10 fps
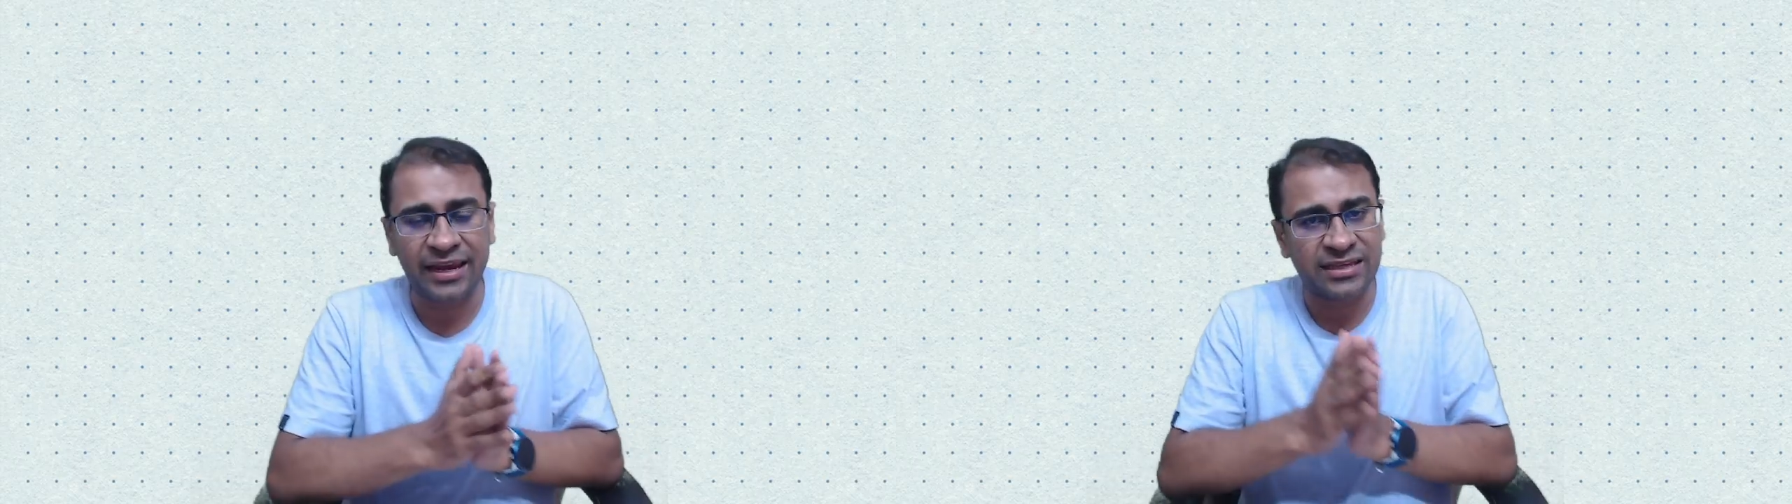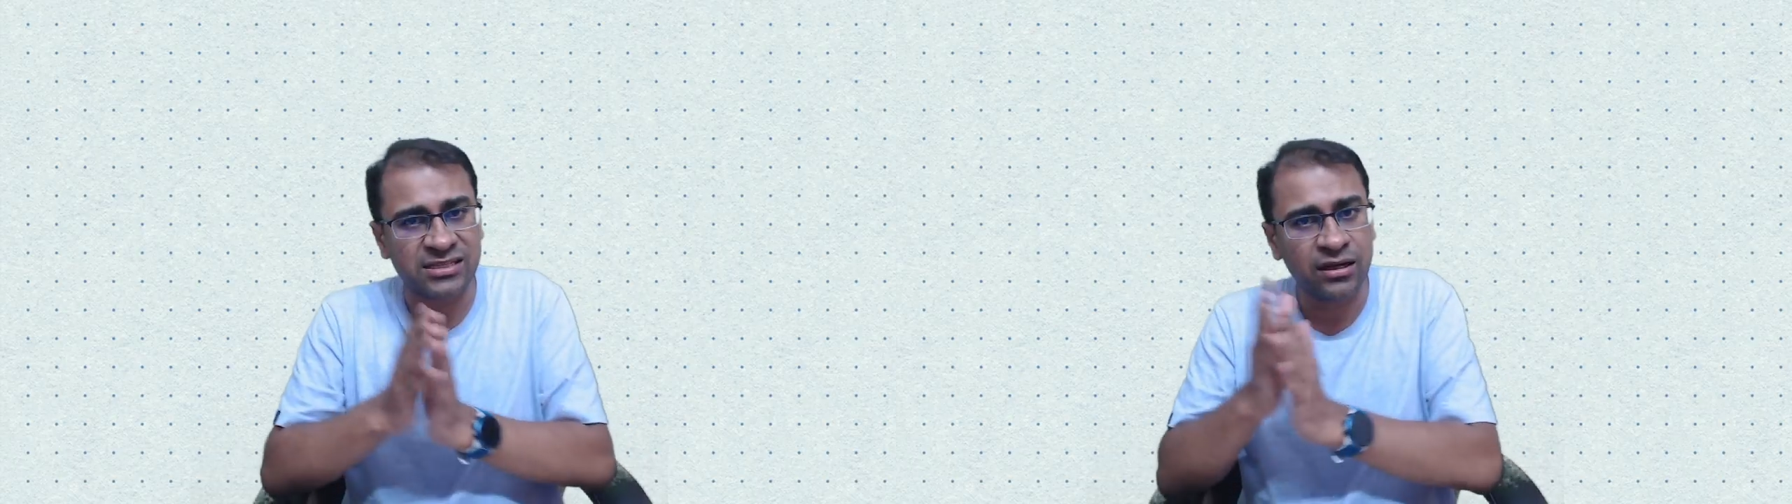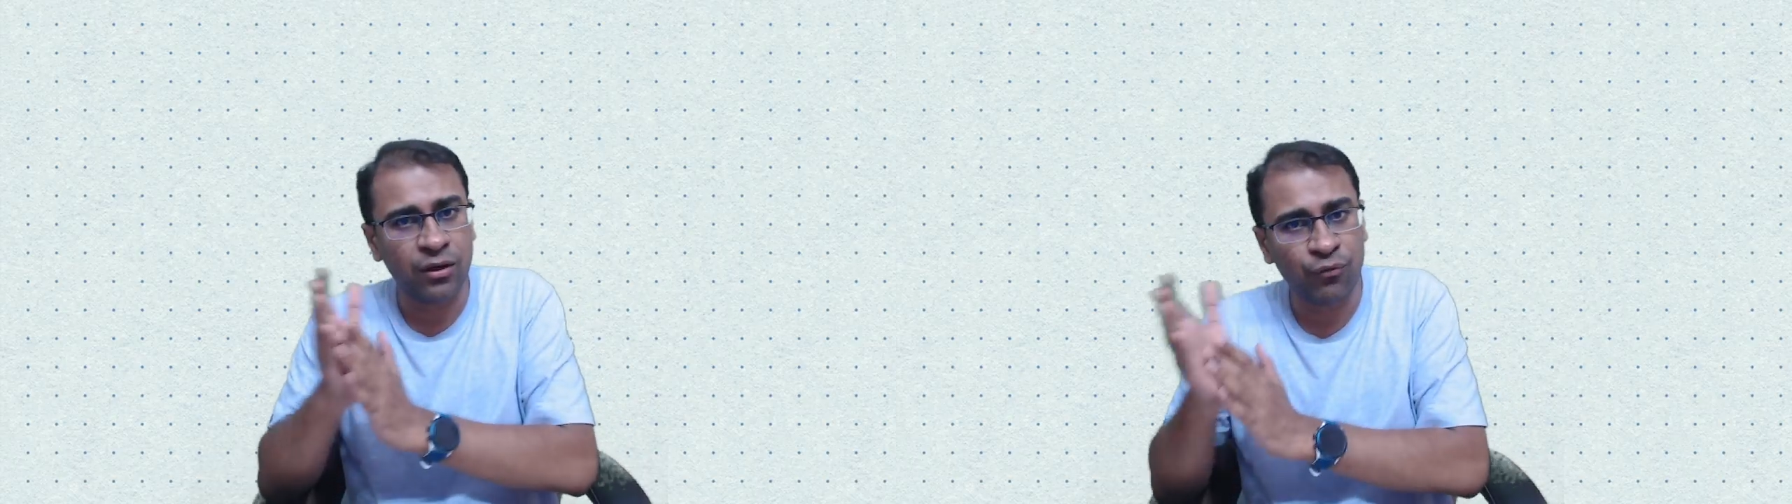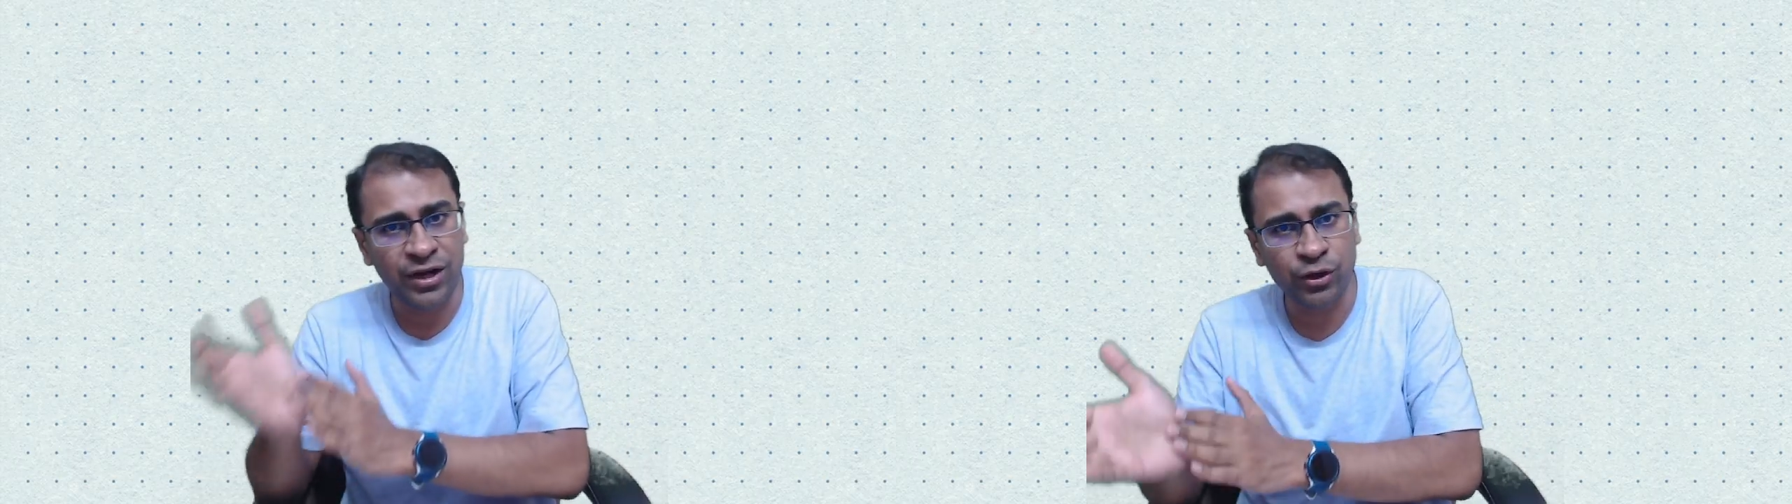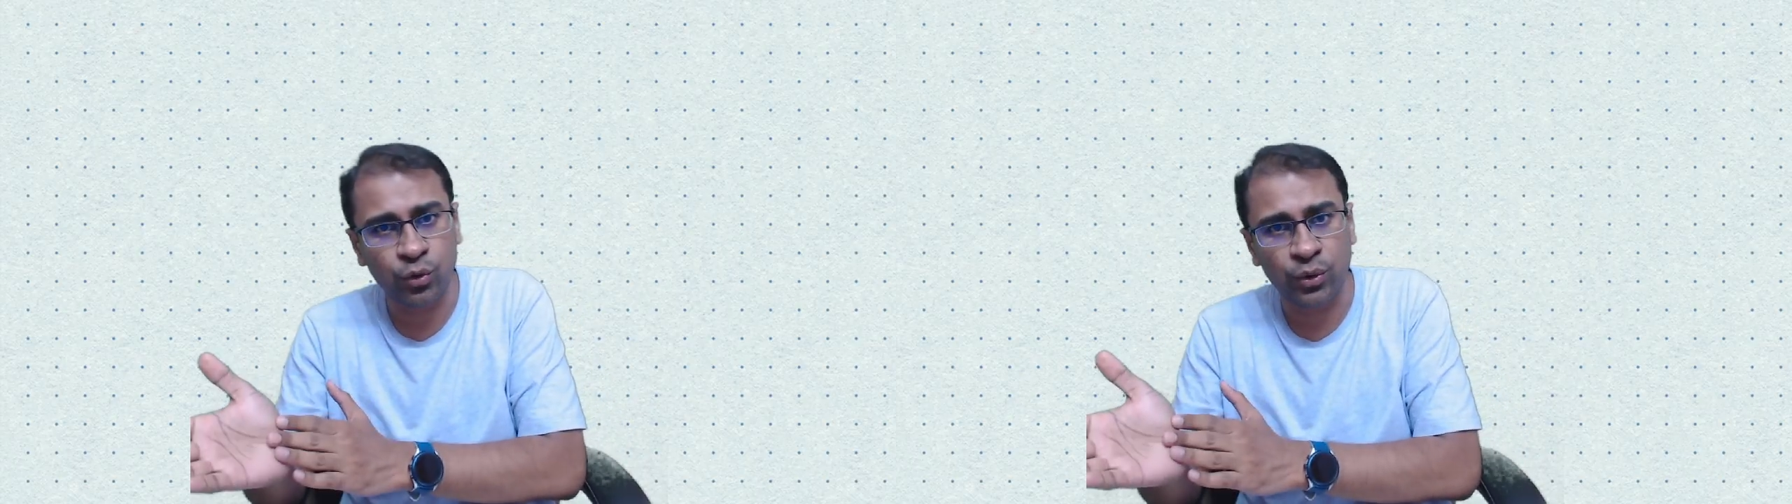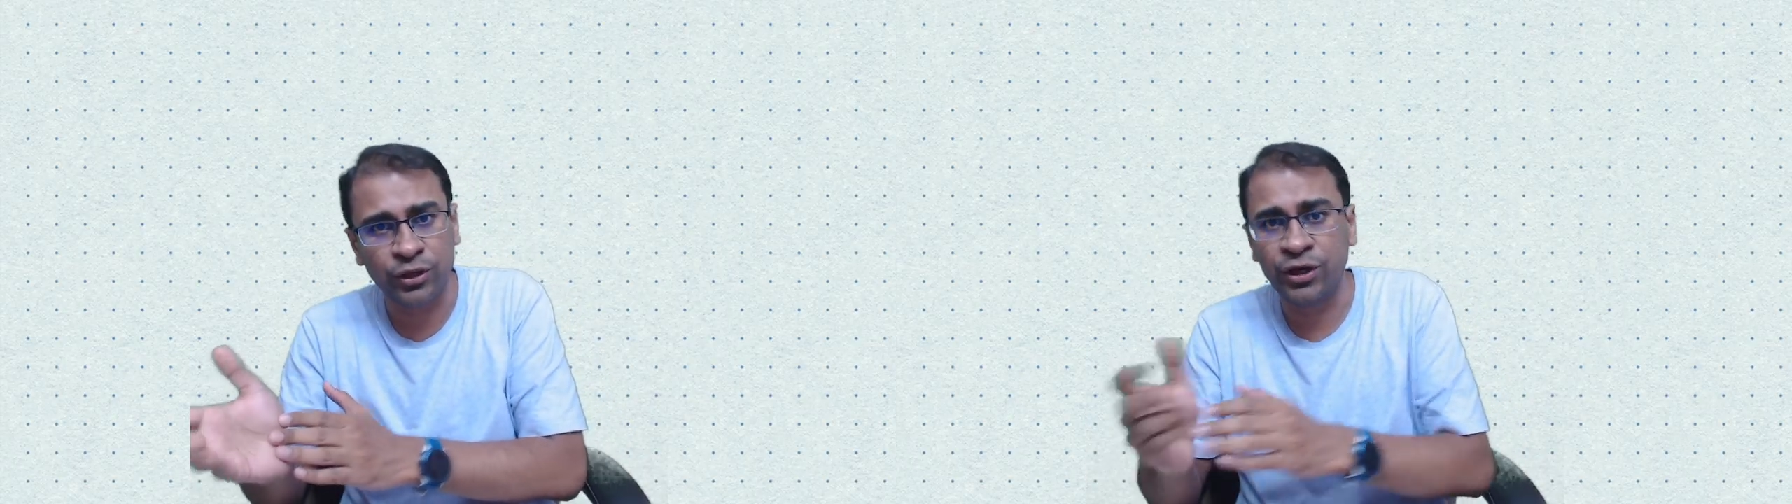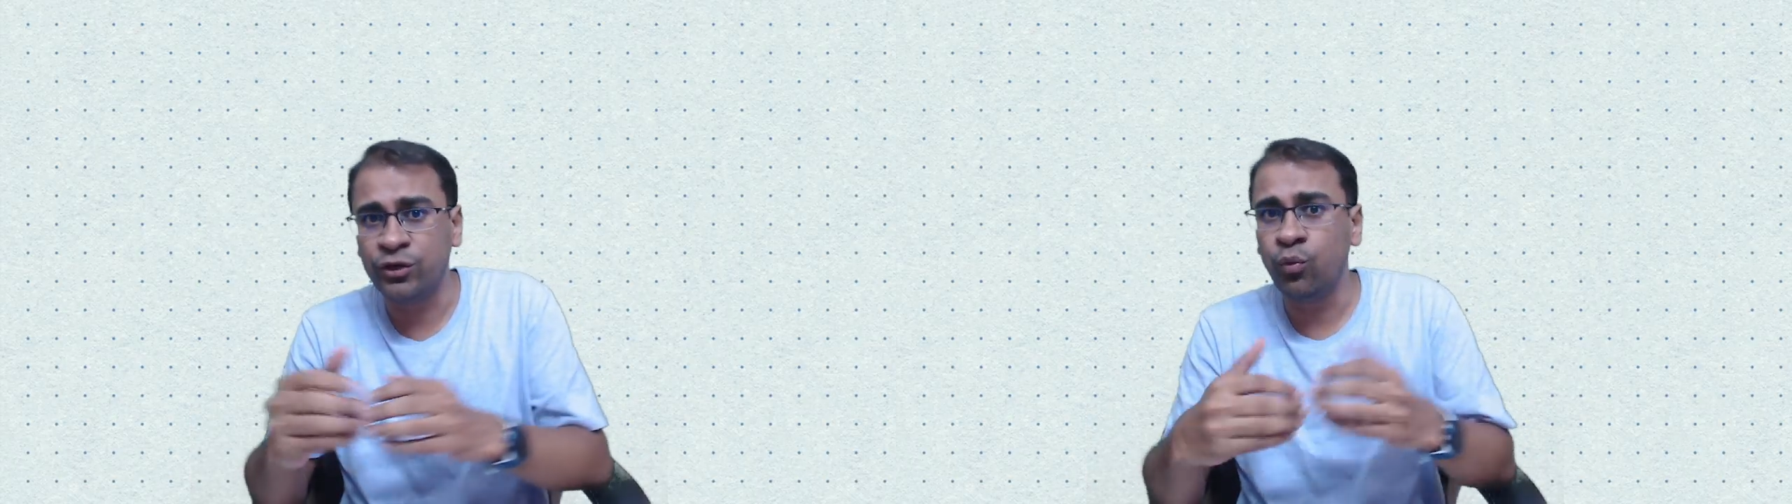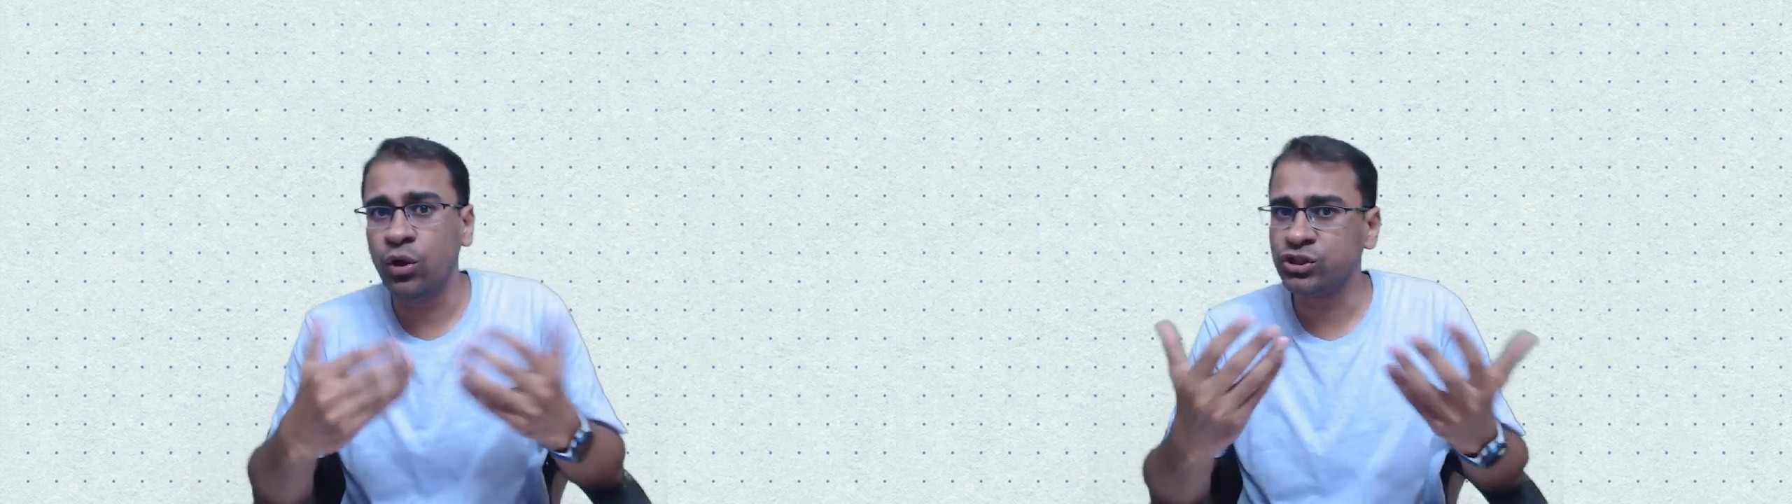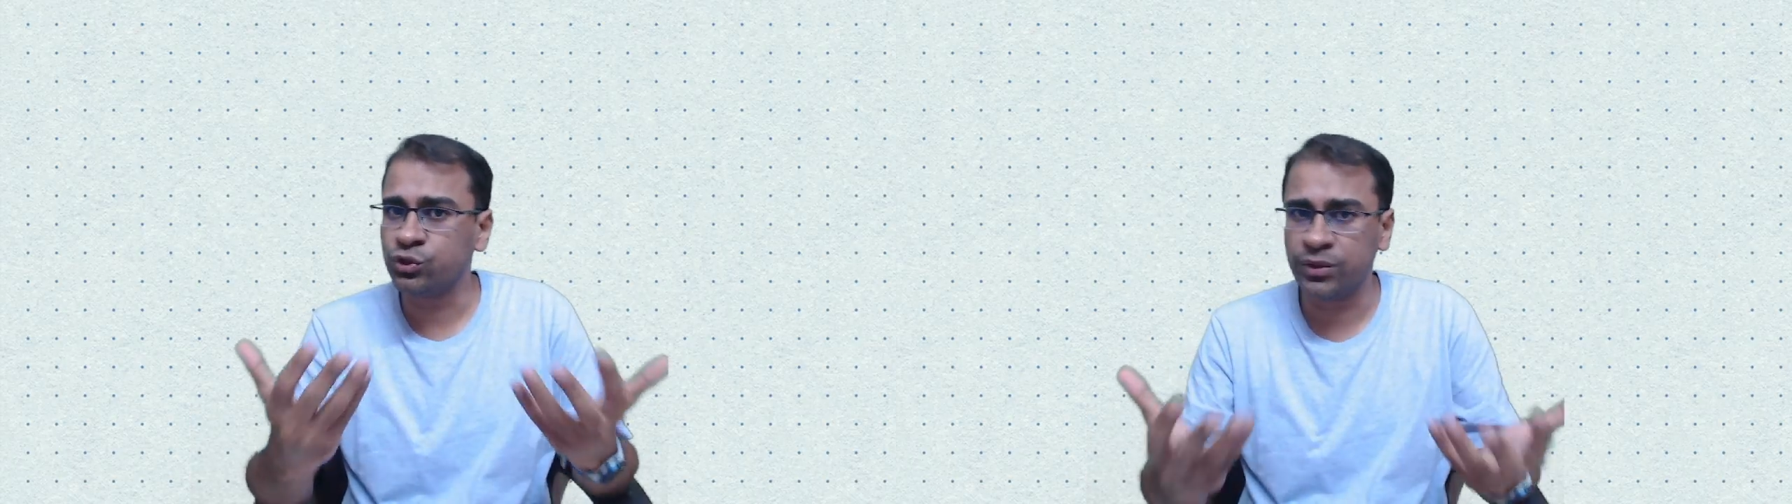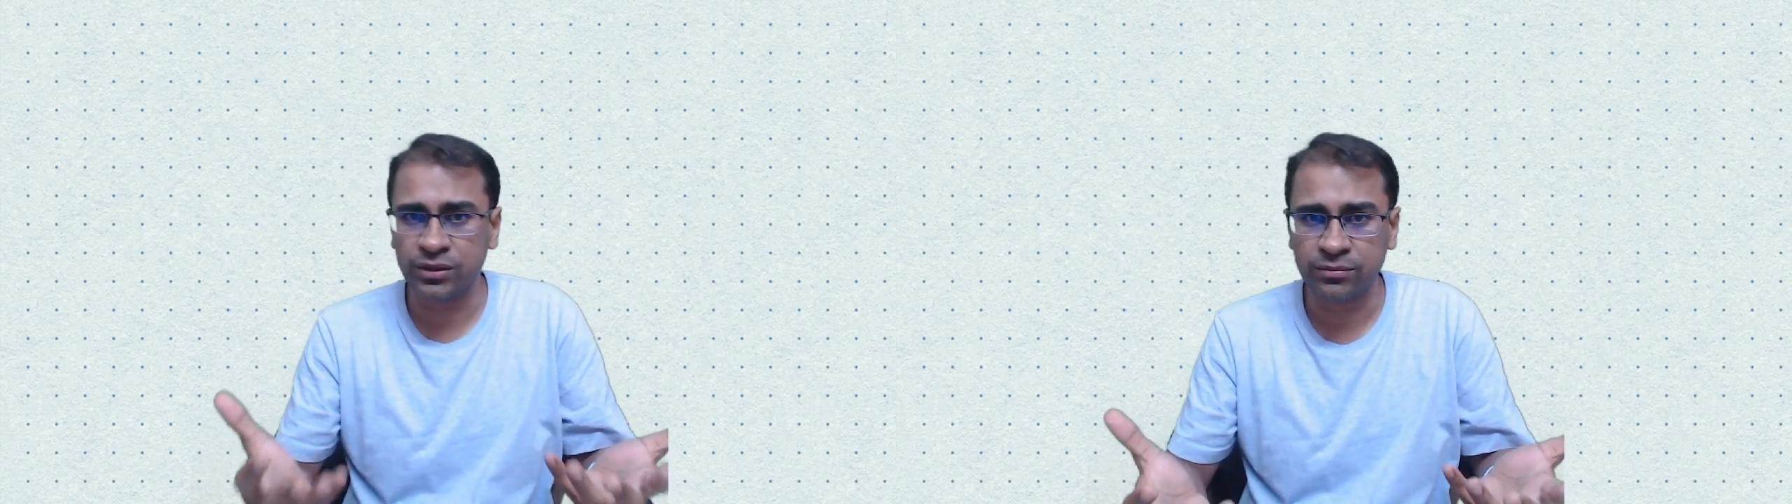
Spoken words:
is a video, you need to watch to it.